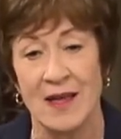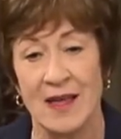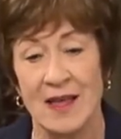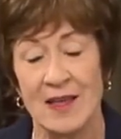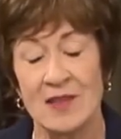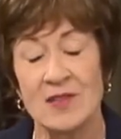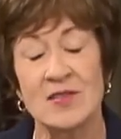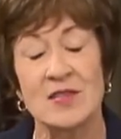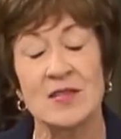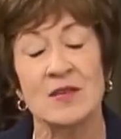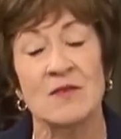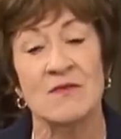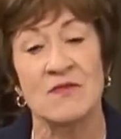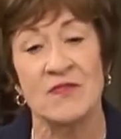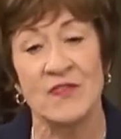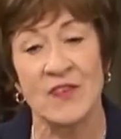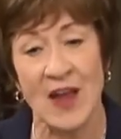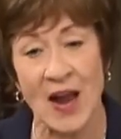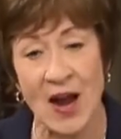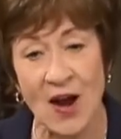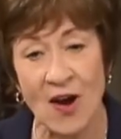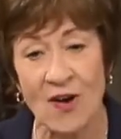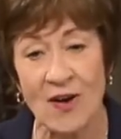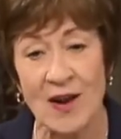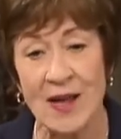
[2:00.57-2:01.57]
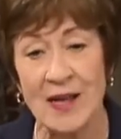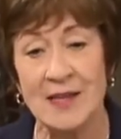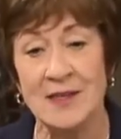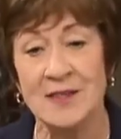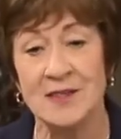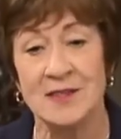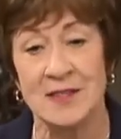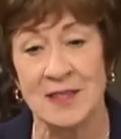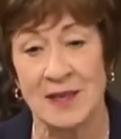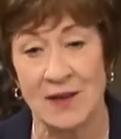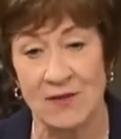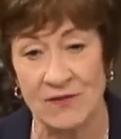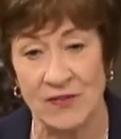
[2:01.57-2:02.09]
is a very
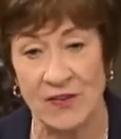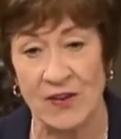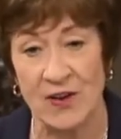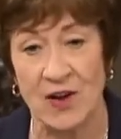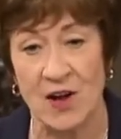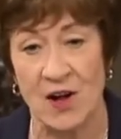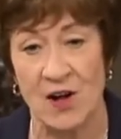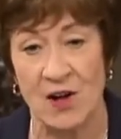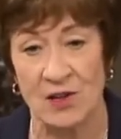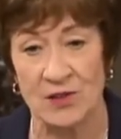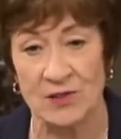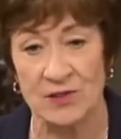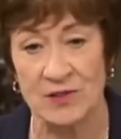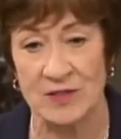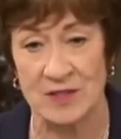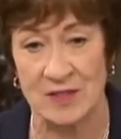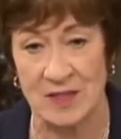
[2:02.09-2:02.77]
difficult